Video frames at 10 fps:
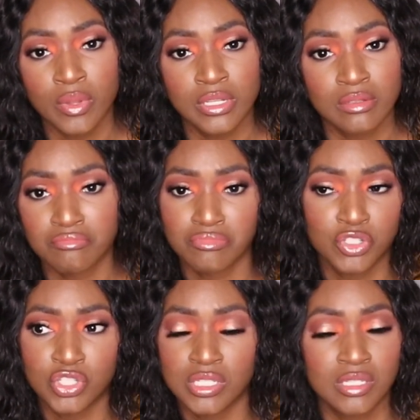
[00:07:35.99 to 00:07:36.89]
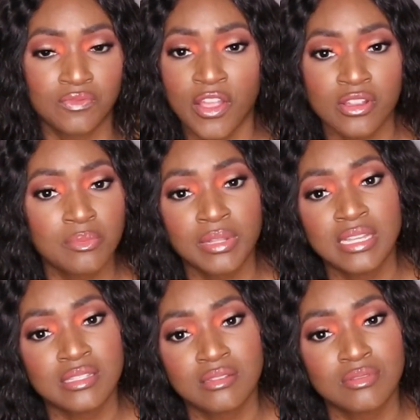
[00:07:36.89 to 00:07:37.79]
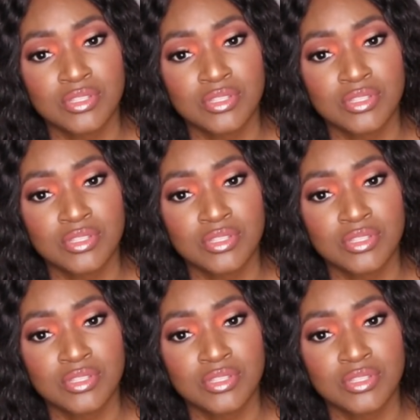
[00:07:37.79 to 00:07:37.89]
and she's very pleasant.